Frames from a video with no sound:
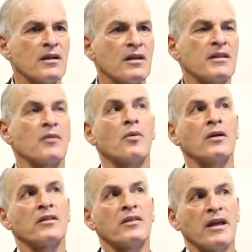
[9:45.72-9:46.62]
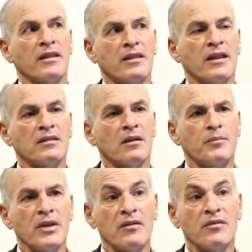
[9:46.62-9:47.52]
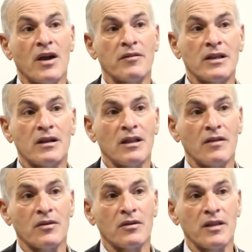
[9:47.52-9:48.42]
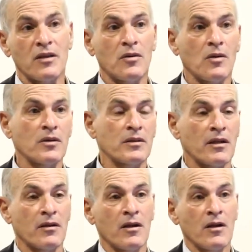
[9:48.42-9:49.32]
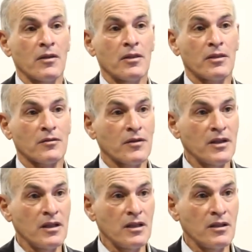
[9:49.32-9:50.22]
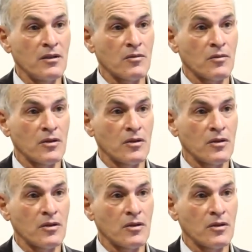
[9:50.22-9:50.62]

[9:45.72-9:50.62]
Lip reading: They think they're being very clever. They call it their three-tier.